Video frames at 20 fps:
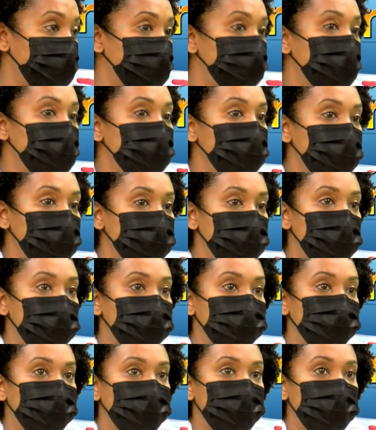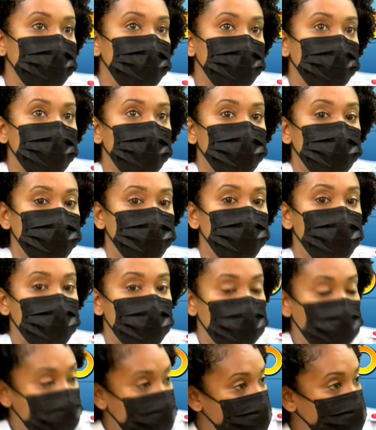Meaning that they
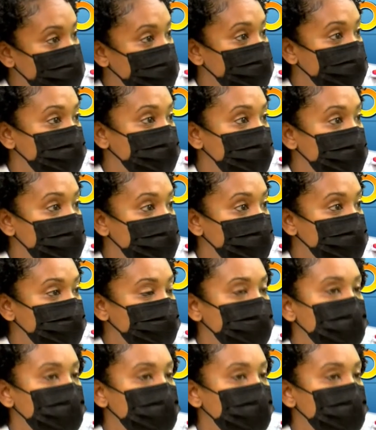lay on their side